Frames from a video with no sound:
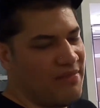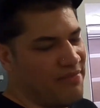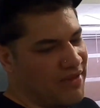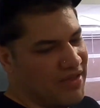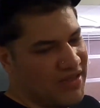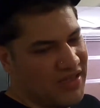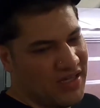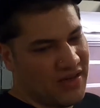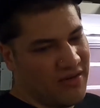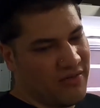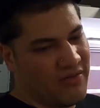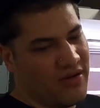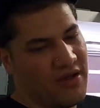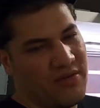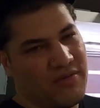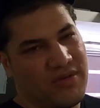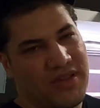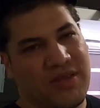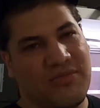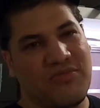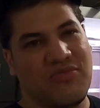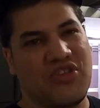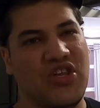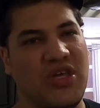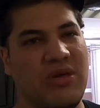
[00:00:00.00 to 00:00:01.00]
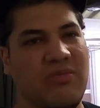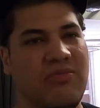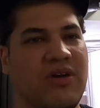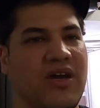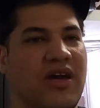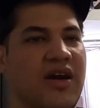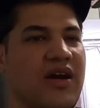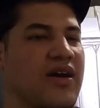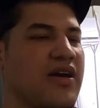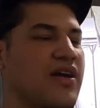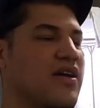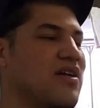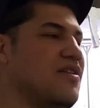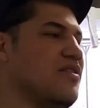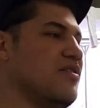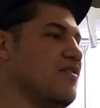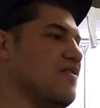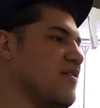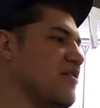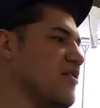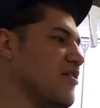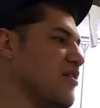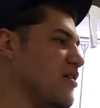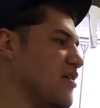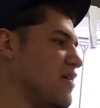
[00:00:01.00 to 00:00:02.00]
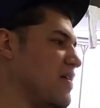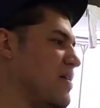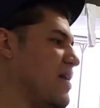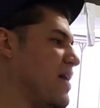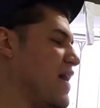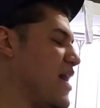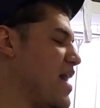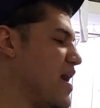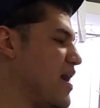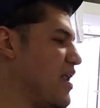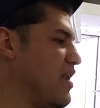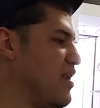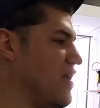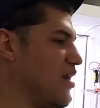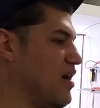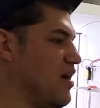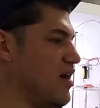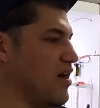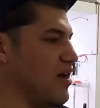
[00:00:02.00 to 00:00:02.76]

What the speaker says: messing around with them cheap guns and